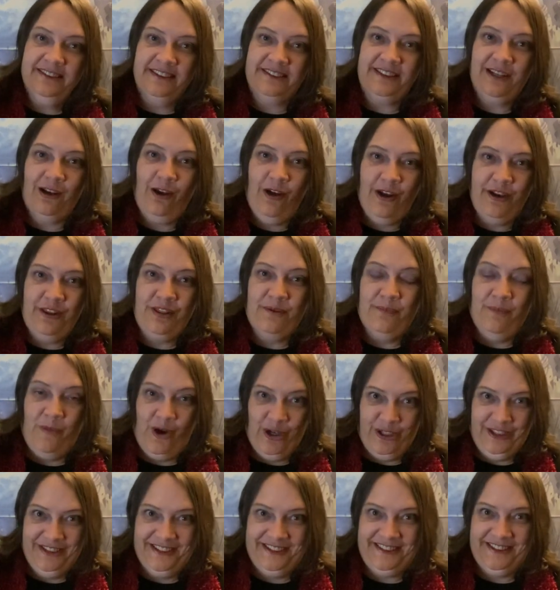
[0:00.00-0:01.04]
us a lot of the
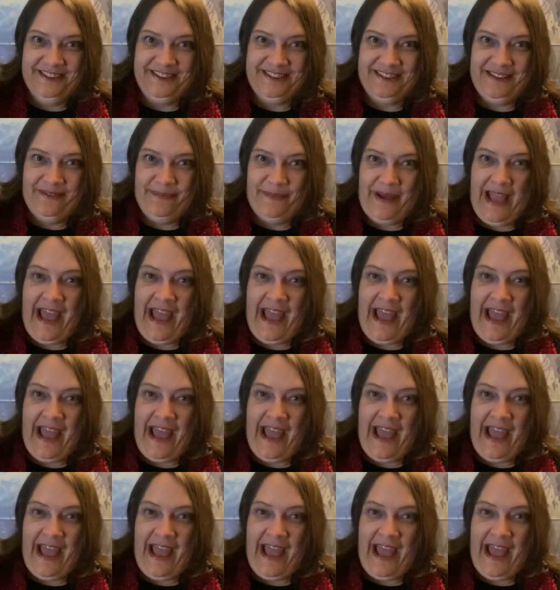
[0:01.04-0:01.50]
modern system,